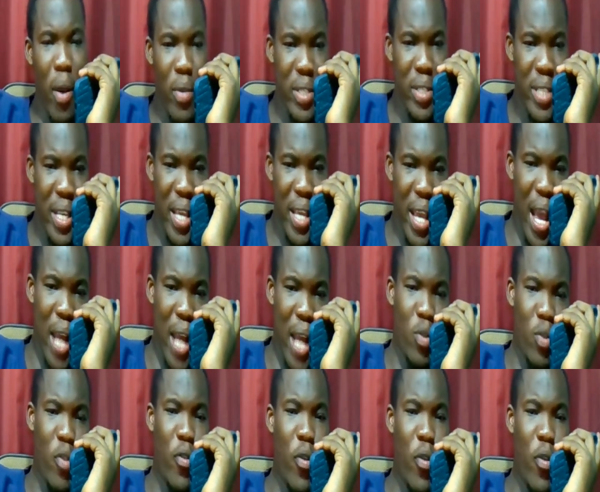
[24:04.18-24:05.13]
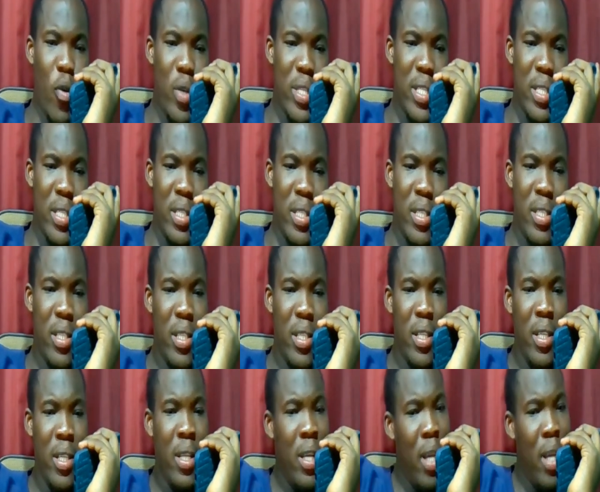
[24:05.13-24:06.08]
Jacob wia emo
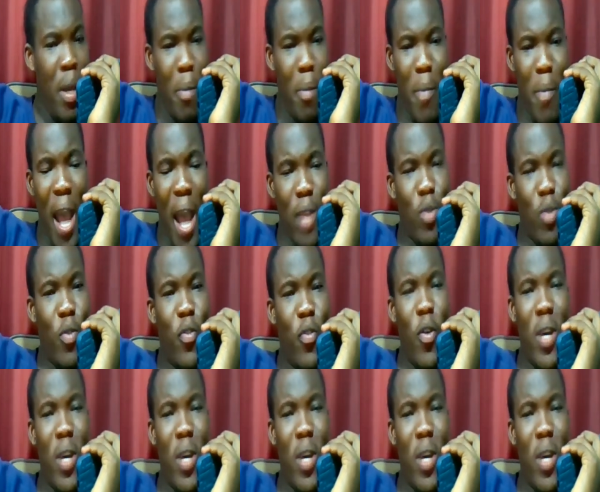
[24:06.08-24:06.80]
obia emo.